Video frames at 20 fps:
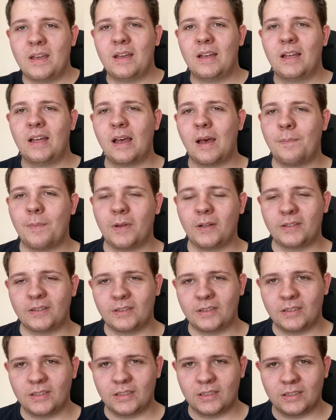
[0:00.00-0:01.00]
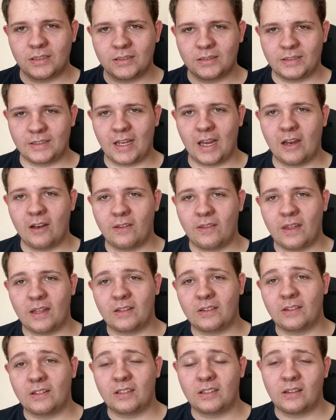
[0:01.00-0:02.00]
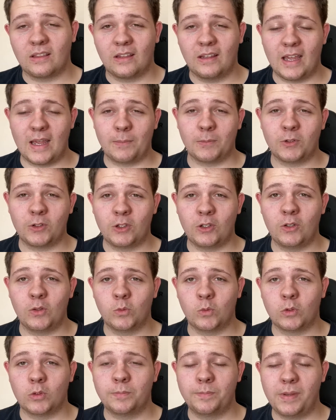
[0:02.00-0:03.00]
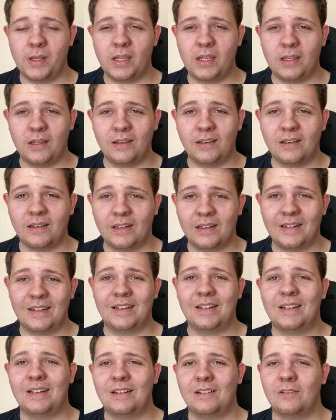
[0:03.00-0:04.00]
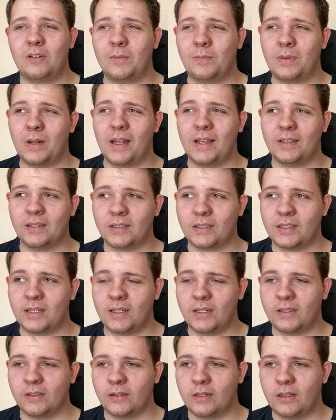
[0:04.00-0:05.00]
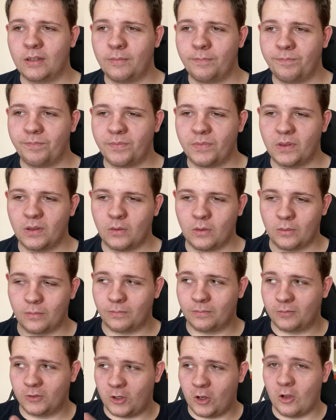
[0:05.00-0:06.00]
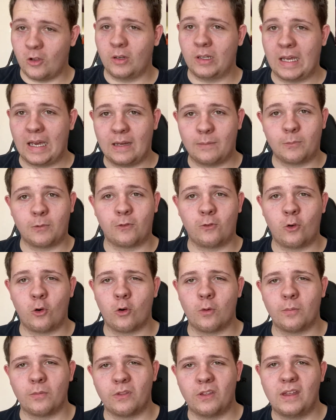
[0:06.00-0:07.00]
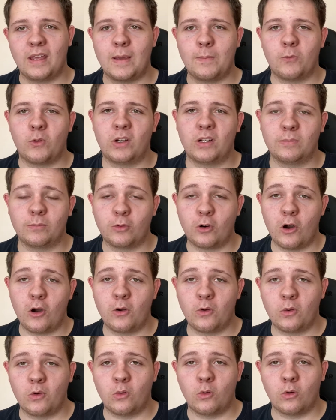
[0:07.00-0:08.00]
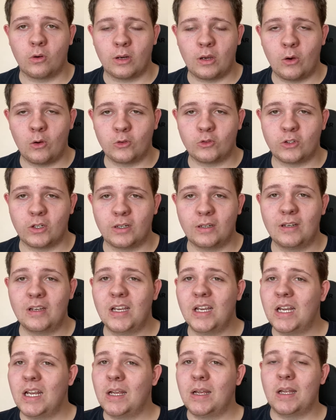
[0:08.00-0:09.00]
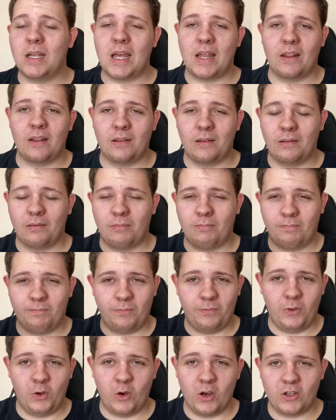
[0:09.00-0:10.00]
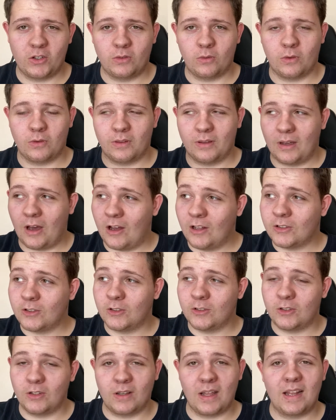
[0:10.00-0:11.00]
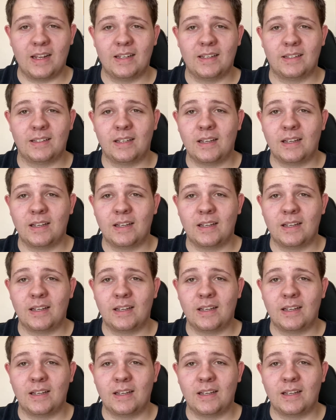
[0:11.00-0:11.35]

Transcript: a bit scared that the M2 will be replacing or could outperform the M1 Pro or Ultra, and the answer to that is